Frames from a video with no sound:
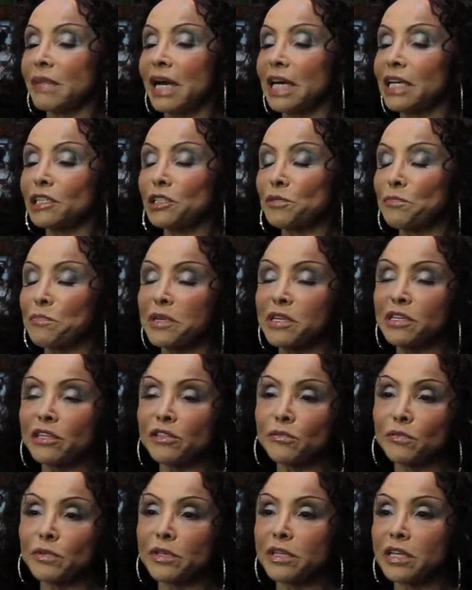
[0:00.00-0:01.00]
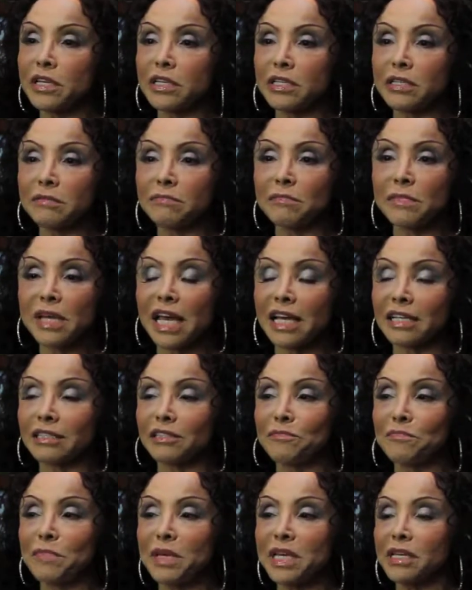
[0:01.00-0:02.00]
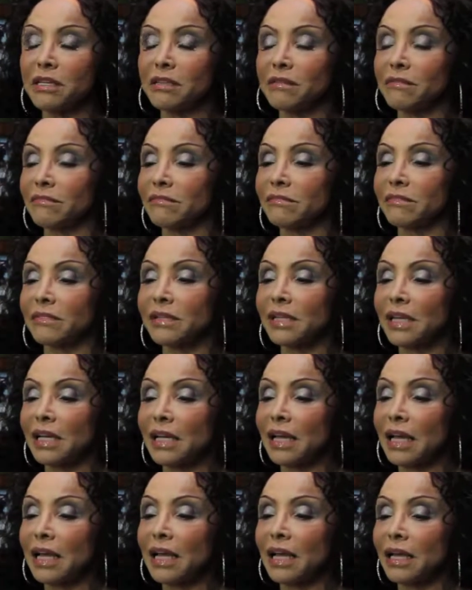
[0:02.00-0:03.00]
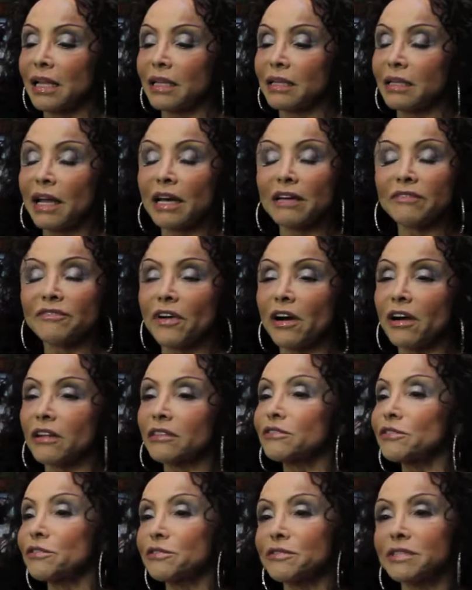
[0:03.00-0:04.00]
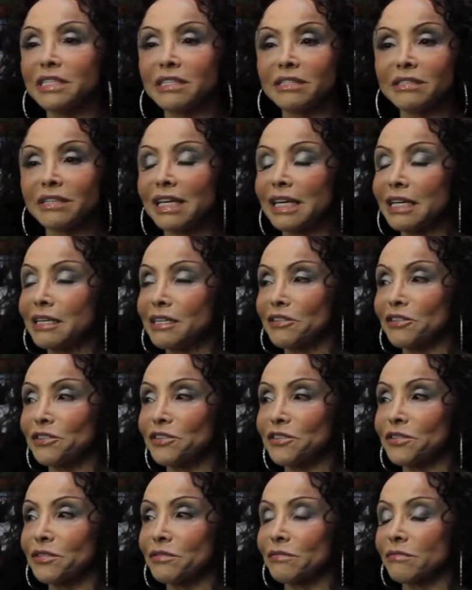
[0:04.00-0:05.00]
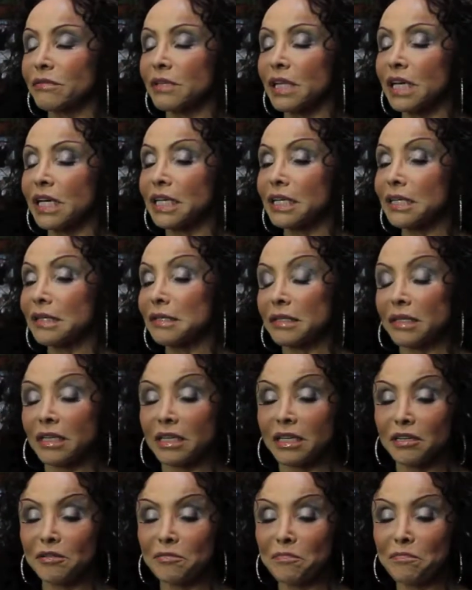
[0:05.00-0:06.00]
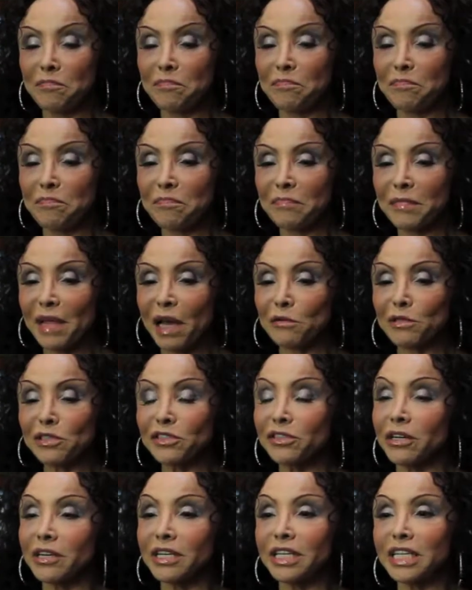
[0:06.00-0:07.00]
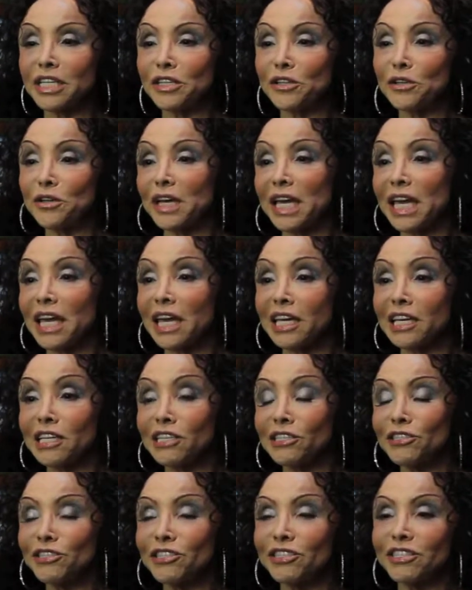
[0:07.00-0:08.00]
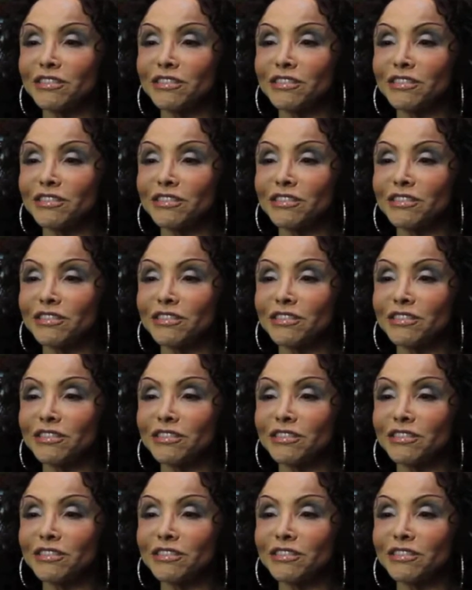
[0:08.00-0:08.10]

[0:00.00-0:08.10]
my experience with him has been life-altering. It's like I was starting to age,